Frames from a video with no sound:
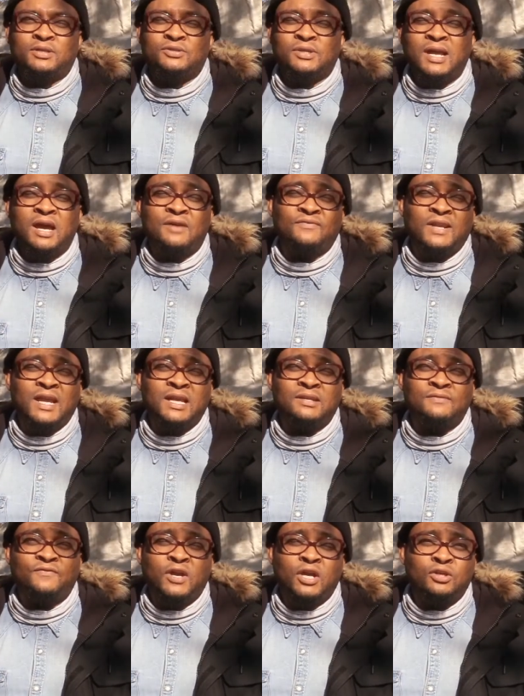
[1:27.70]
Today I've
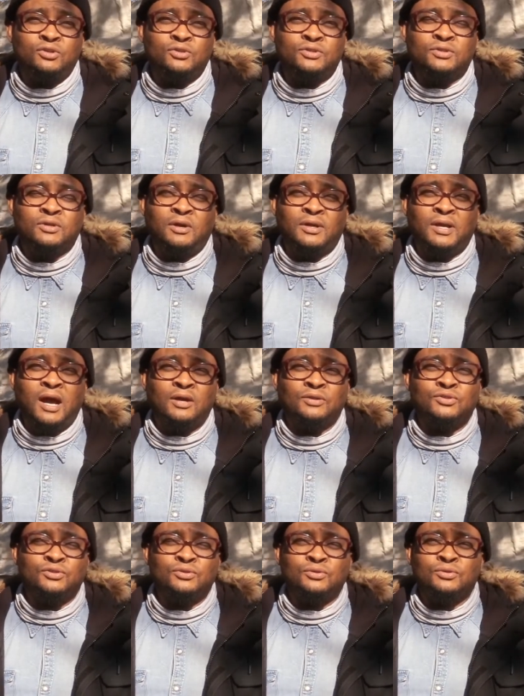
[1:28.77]
learned values on how
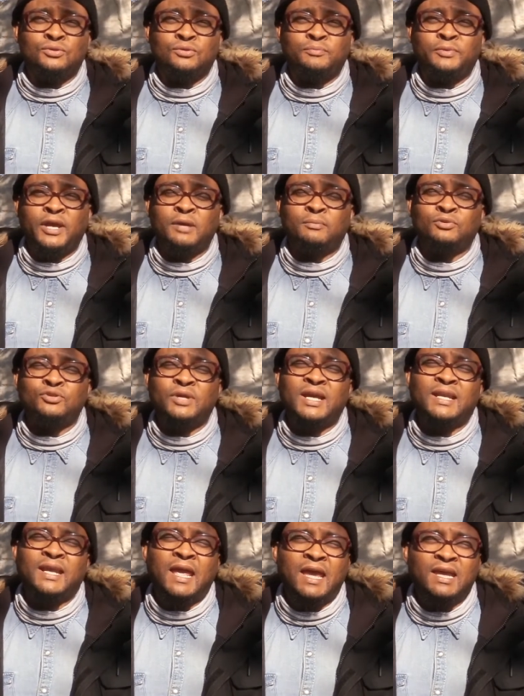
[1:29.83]
to be able to
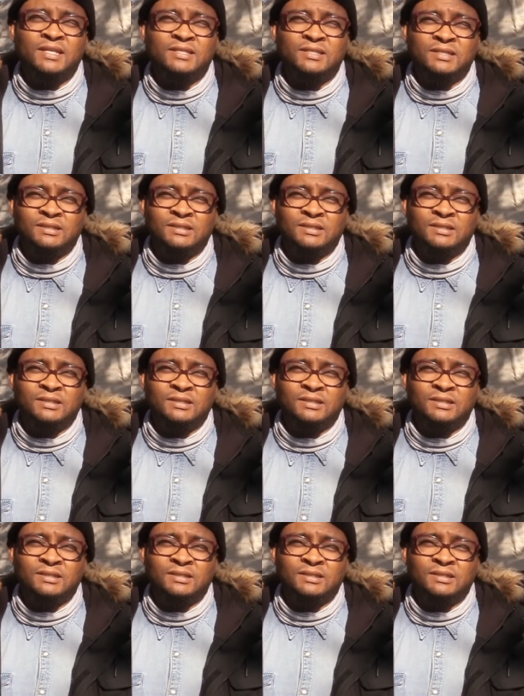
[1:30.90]
engage